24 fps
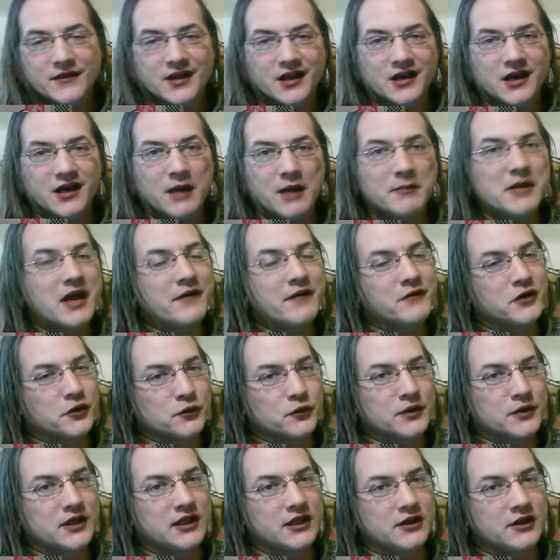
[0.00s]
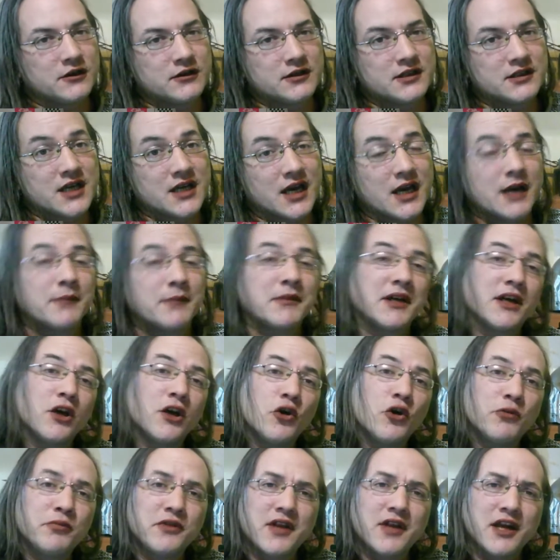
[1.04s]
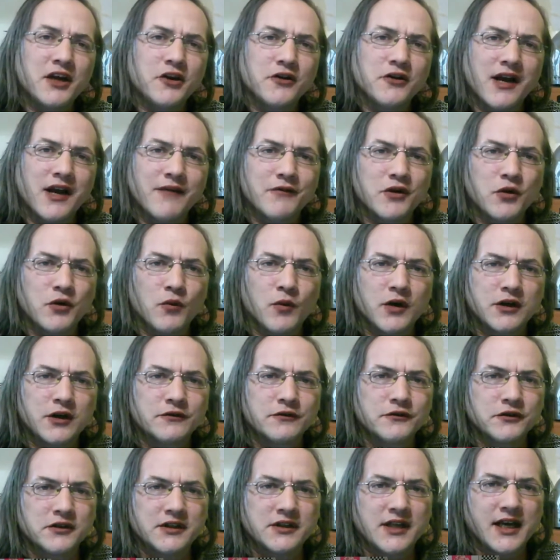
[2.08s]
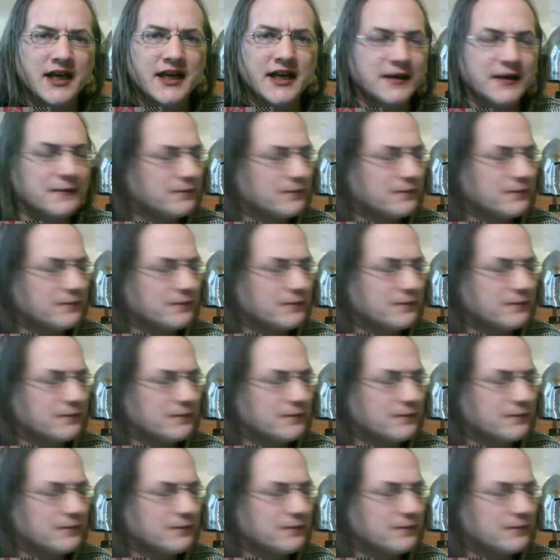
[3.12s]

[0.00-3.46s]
I'm having a really good time, and I hope that you're having a wonderful day